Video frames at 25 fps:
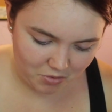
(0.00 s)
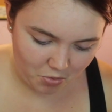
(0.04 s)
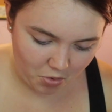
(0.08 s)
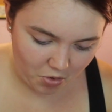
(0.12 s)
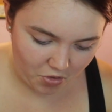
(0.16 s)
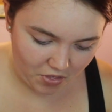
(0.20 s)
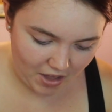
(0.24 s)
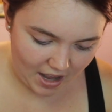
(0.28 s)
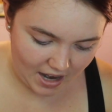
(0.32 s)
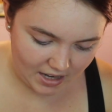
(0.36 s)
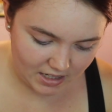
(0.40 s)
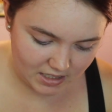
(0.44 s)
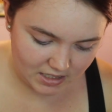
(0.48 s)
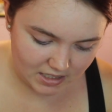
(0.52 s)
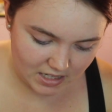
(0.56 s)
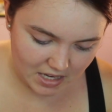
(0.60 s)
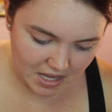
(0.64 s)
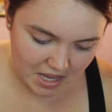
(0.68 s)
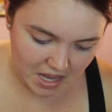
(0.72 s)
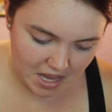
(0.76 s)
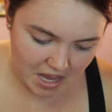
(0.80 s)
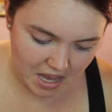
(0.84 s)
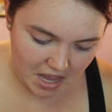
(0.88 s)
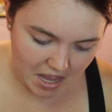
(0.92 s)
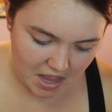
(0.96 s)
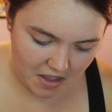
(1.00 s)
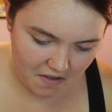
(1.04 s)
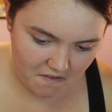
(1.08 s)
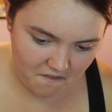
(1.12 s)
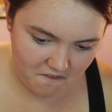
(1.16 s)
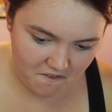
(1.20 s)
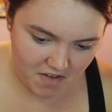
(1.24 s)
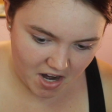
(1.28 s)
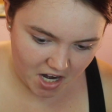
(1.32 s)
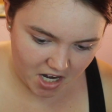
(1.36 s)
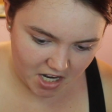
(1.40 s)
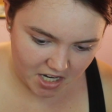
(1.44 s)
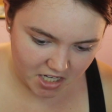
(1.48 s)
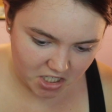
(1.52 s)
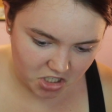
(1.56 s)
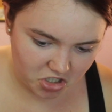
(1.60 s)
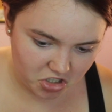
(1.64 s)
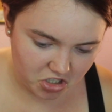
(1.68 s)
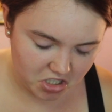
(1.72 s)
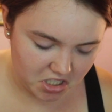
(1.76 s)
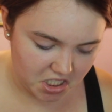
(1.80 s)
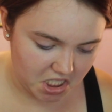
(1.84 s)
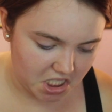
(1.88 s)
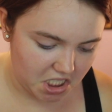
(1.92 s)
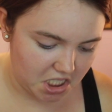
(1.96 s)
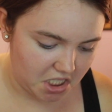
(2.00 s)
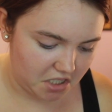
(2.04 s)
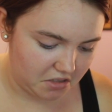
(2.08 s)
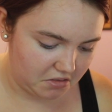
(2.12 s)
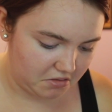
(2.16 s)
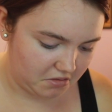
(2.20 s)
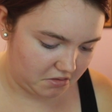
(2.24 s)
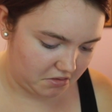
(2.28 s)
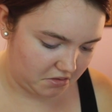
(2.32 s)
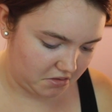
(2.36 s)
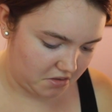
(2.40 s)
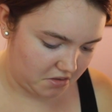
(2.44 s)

Well, that is very interesting.